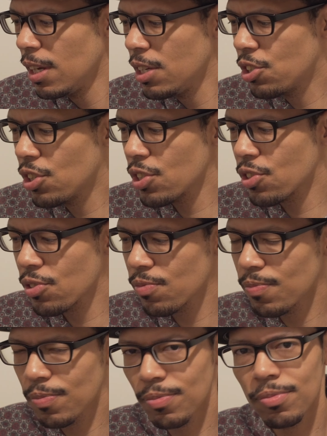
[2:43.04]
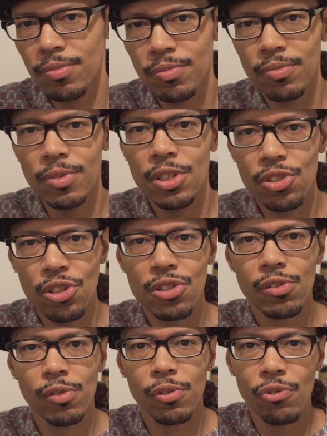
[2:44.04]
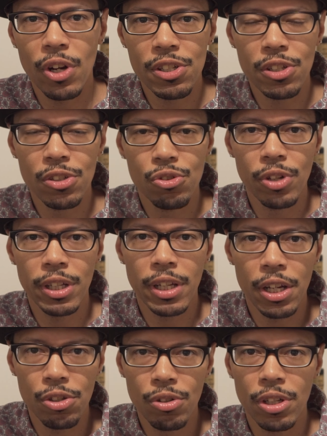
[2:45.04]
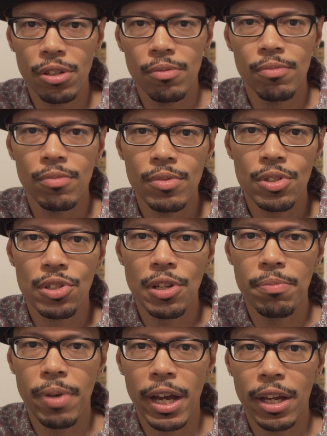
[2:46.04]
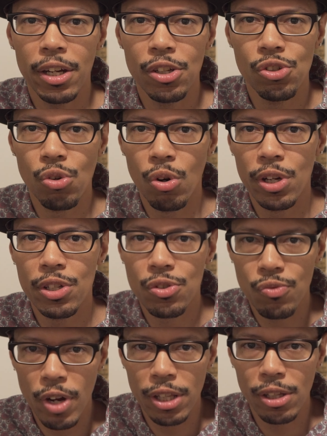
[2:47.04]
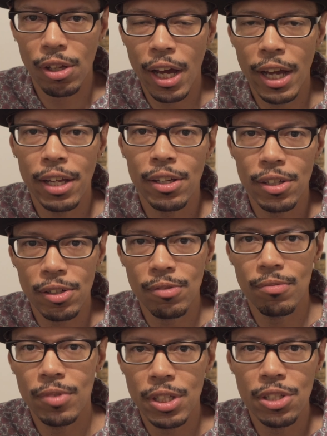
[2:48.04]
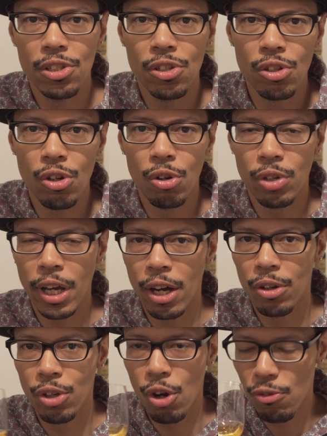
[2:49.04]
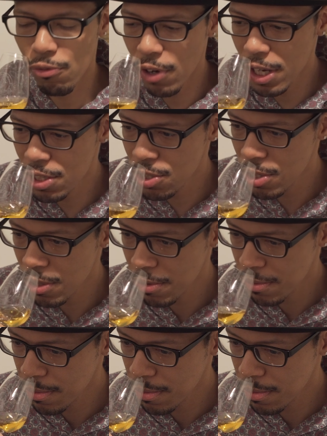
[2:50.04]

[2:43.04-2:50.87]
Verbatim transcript: it's just it's just a refreshing drink that you can sit back and enjoy. It's rather light and easy to go down, no fuss.